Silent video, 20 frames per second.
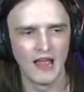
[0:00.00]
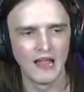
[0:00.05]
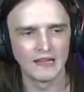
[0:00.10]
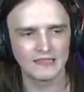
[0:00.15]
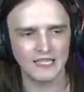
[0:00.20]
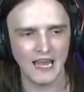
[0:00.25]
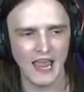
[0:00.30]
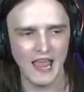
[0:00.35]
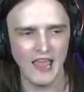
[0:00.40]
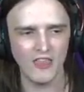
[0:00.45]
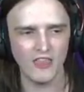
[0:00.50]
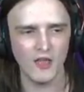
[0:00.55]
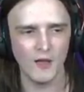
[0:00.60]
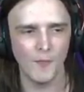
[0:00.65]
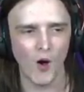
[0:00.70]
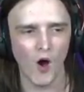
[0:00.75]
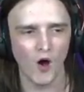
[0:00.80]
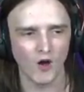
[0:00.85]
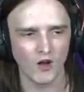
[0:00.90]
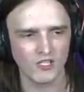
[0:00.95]
to hit the
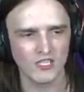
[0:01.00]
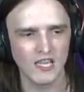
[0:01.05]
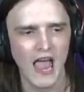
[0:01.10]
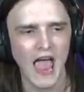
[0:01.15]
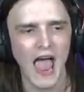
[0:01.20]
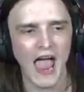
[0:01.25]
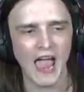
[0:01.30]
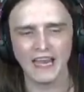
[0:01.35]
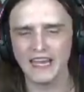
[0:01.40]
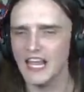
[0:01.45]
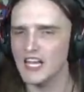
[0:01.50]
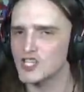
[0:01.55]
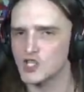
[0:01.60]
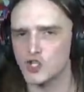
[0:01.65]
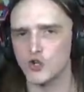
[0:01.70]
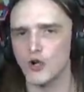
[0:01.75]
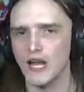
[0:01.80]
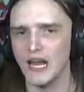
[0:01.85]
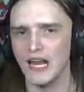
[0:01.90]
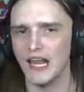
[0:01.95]
boss and get
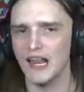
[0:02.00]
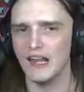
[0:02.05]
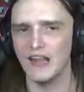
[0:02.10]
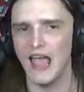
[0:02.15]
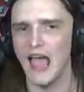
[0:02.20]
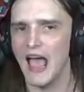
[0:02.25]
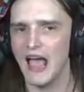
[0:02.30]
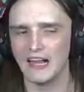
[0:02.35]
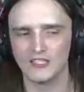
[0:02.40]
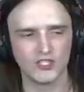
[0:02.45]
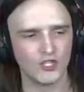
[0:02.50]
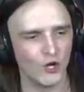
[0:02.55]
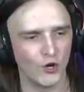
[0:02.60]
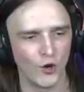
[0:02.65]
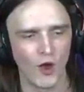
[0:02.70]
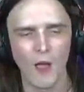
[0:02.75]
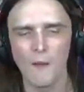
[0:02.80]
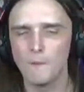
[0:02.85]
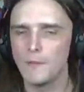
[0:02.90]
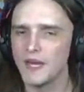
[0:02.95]
straight into Act 2
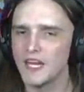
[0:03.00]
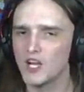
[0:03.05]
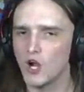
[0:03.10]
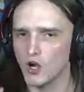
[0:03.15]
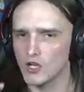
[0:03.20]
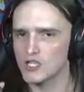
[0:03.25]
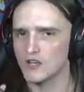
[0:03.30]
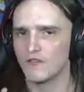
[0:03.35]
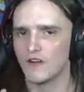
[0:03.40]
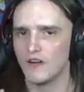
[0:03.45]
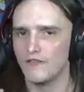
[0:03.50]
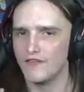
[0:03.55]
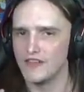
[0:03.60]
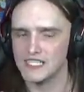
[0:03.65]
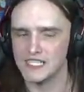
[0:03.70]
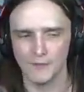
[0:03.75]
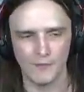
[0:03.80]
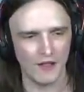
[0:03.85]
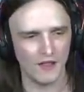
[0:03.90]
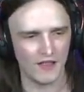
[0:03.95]
because of our
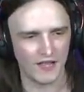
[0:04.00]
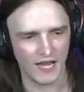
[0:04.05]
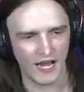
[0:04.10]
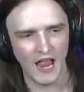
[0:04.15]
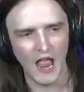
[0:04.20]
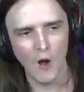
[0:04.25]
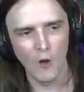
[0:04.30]
invincibility.